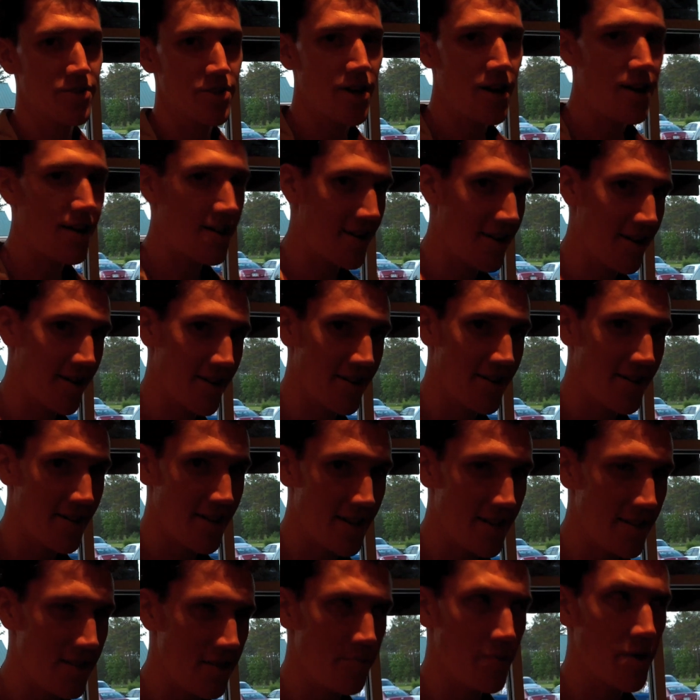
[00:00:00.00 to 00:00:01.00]
talk
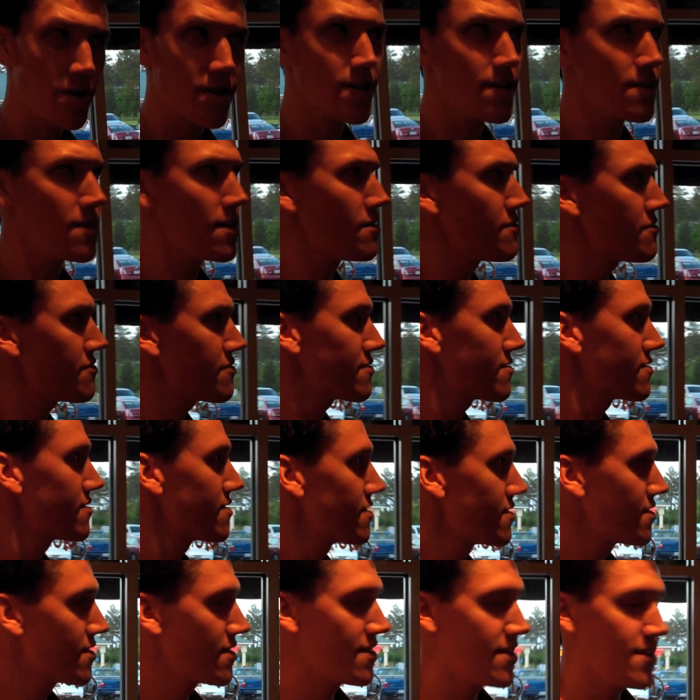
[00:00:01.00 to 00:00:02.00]
in the monkey love.
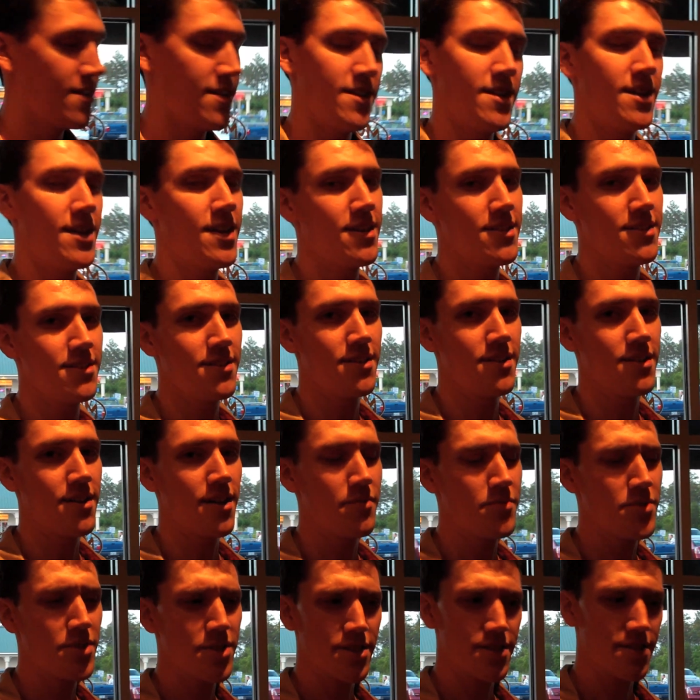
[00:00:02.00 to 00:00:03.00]
And uh,
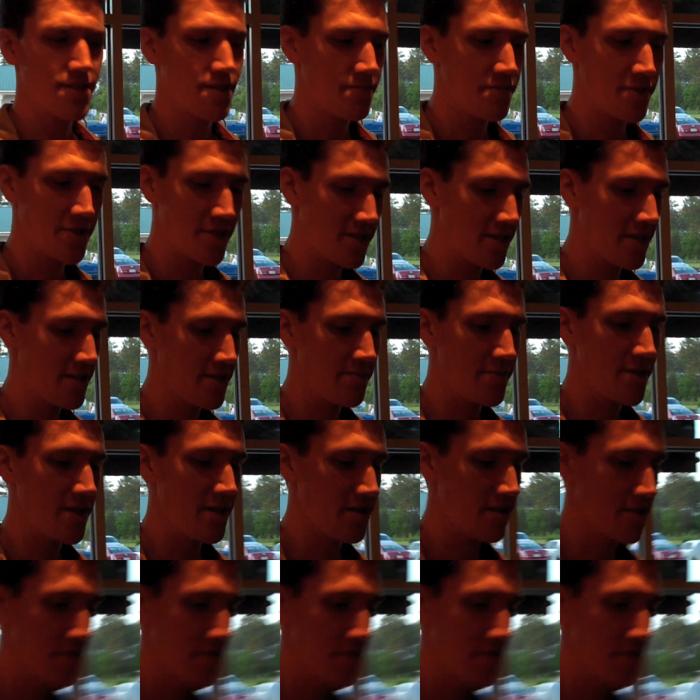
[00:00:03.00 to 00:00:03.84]
I'm just I'm just glad to be here.